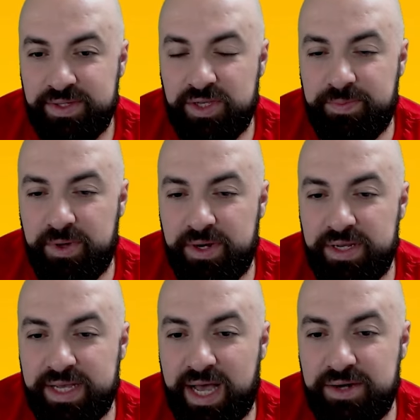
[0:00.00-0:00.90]
Your
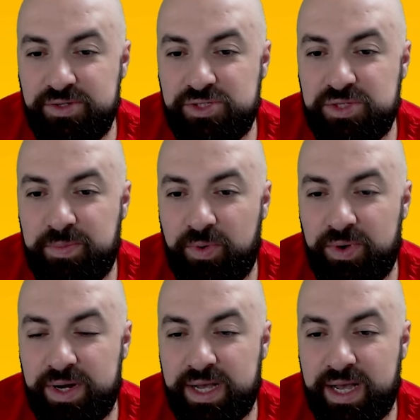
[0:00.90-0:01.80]
opponent can use
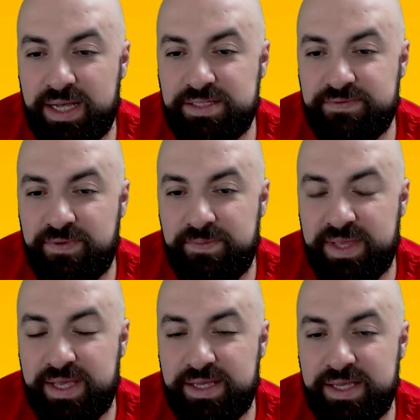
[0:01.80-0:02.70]
supporter cards from
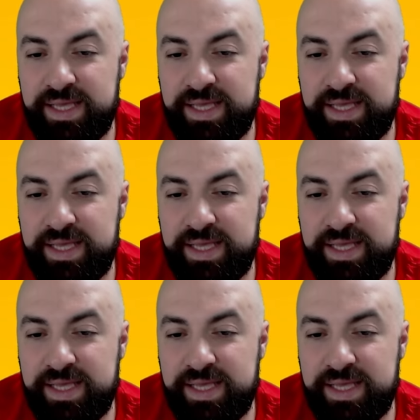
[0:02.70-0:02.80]
their